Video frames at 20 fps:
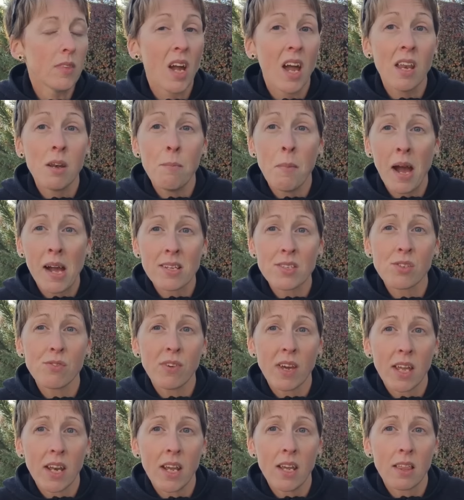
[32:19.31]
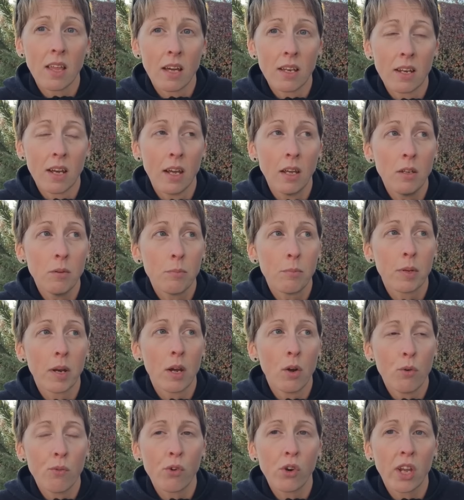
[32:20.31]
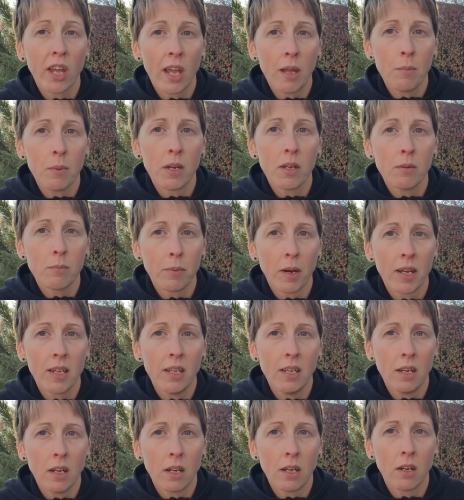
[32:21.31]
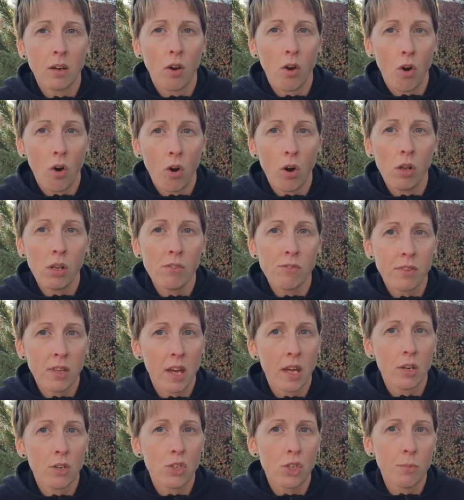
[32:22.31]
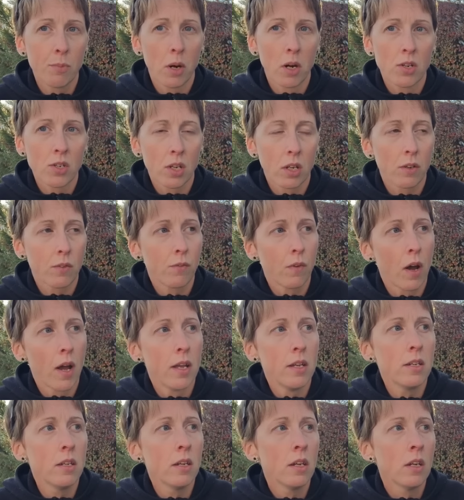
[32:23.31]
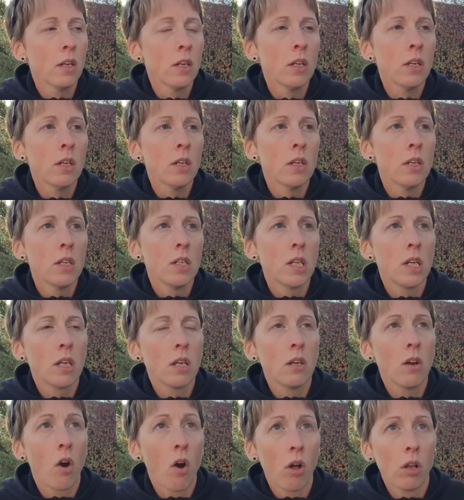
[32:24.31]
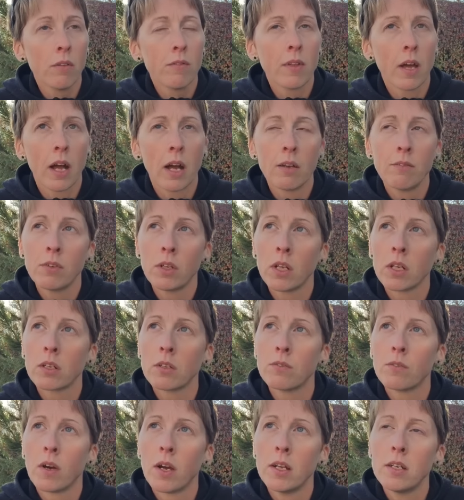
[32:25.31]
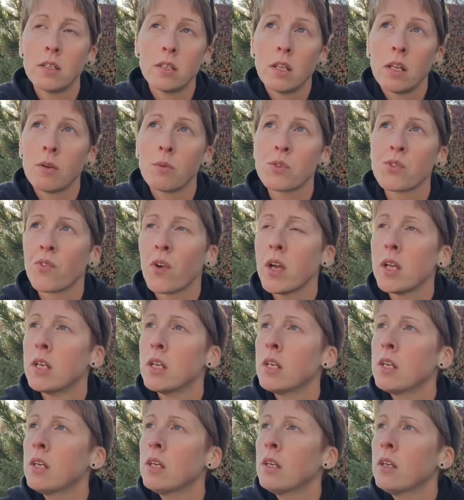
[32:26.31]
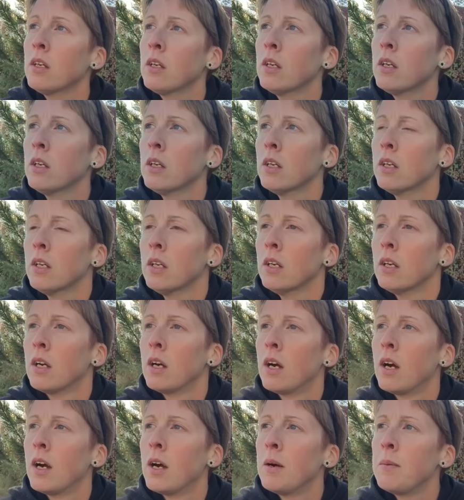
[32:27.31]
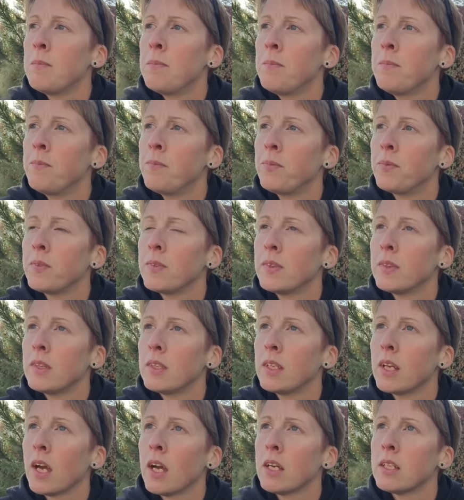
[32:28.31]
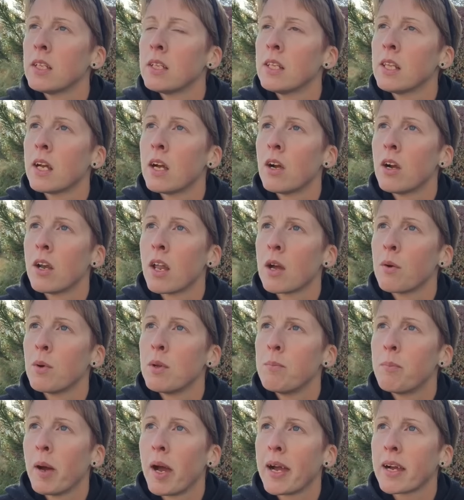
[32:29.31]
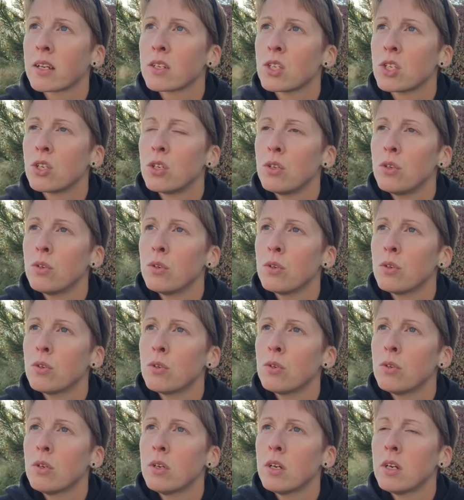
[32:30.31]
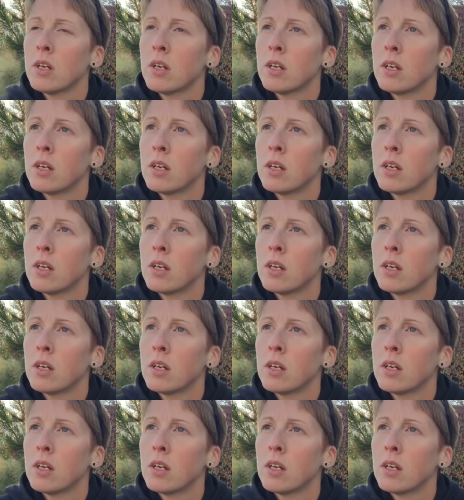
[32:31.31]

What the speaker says: I had a massive headache that night, but I overcame it by eating all of the energy bars I could find, taking all of the Advil I could find, and then I was fine. And then Lara and I went back to...